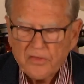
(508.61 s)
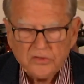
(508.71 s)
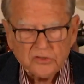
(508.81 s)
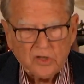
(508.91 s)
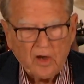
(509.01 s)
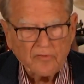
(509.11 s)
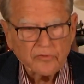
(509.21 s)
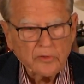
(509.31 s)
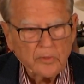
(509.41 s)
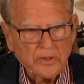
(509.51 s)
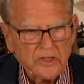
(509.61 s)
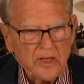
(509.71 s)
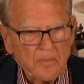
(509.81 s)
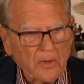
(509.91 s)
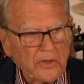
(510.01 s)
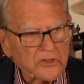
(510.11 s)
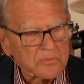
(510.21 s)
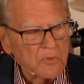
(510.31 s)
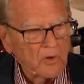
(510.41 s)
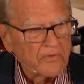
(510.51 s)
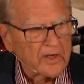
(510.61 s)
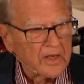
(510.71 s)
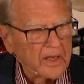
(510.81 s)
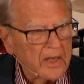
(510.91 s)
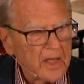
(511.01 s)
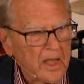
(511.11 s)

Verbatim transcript: the sovereign Redeemer is moving,